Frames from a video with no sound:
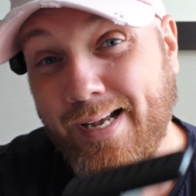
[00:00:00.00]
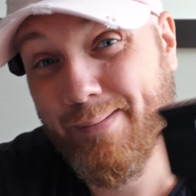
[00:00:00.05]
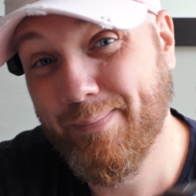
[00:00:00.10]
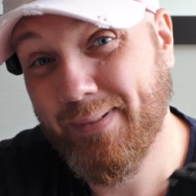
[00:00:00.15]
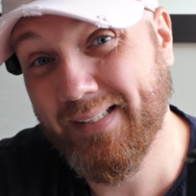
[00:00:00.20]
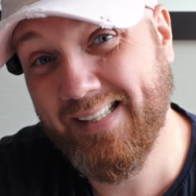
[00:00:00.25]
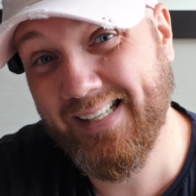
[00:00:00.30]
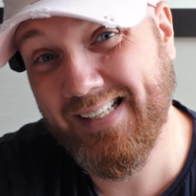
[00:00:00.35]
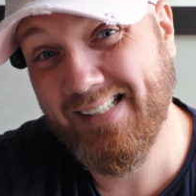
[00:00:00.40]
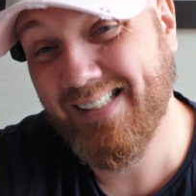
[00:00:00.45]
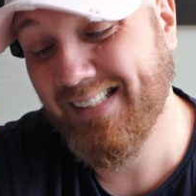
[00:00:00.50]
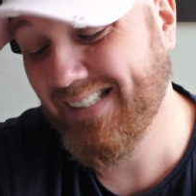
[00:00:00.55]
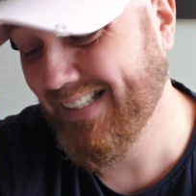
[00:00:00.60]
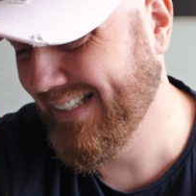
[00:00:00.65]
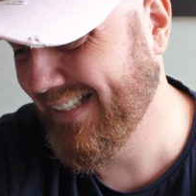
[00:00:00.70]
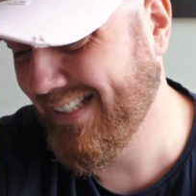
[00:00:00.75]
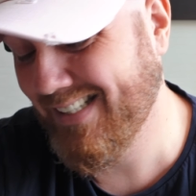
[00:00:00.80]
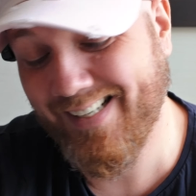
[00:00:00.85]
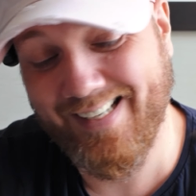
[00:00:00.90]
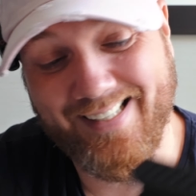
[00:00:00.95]
But this
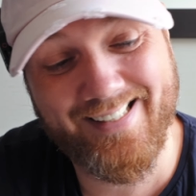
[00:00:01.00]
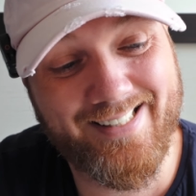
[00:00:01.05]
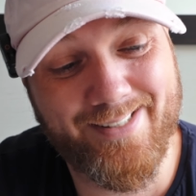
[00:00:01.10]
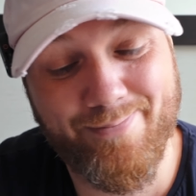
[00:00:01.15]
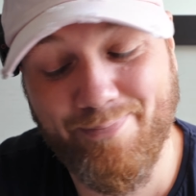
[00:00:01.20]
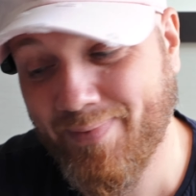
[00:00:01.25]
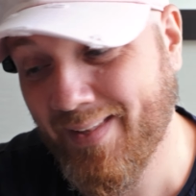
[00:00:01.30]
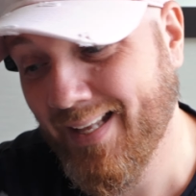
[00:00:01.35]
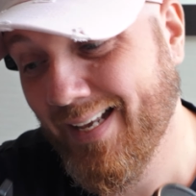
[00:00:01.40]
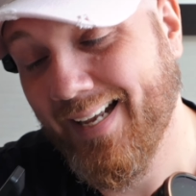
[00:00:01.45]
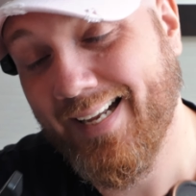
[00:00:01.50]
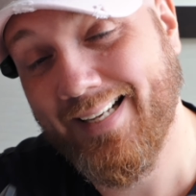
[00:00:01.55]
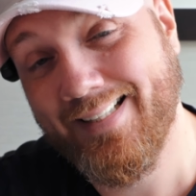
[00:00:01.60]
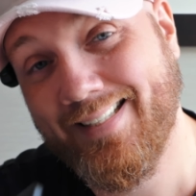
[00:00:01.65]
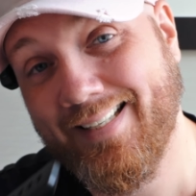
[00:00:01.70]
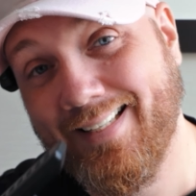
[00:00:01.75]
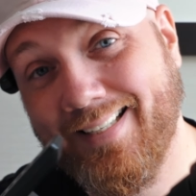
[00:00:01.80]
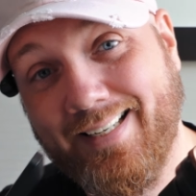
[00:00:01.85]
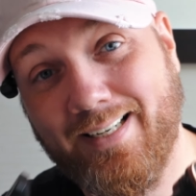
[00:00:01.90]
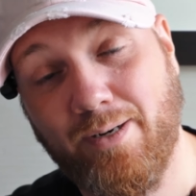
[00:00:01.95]
is just,
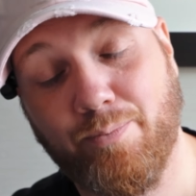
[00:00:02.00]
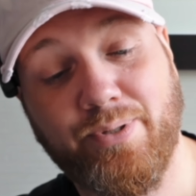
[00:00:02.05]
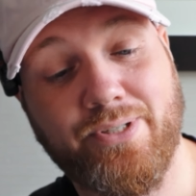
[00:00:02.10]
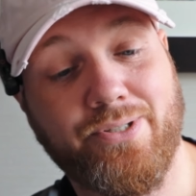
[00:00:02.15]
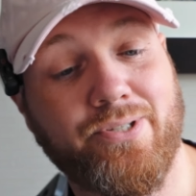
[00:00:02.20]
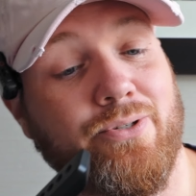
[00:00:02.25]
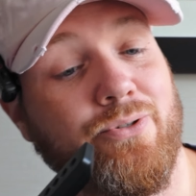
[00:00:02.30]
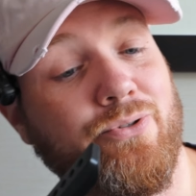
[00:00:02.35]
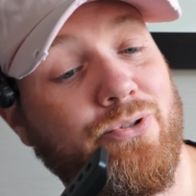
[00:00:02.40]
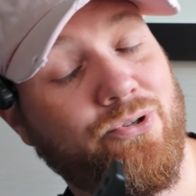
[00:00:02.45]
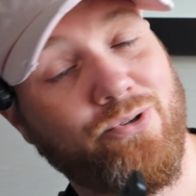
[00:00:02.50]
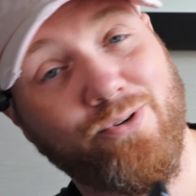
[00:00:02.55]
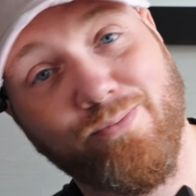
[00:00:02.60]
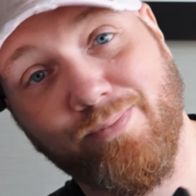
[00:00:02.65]
it's a little bit too